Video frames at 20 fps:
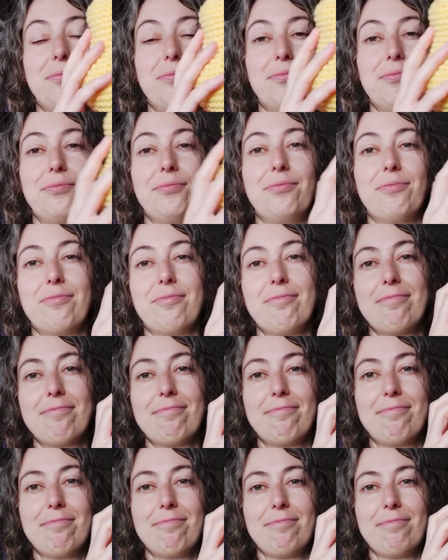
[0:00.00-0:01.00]

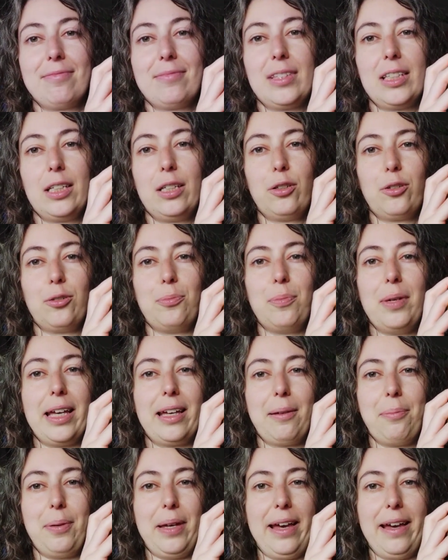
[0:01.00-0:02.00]
you could
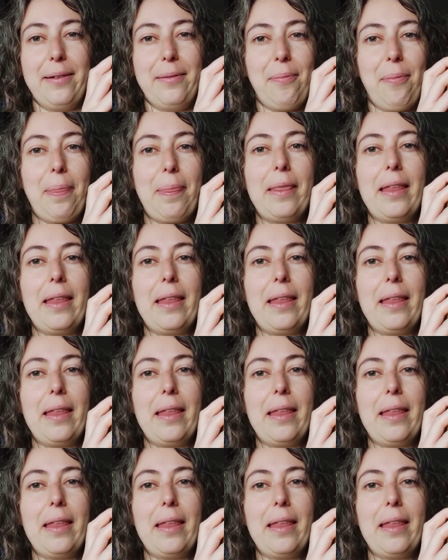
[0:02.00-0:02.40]
make a pear.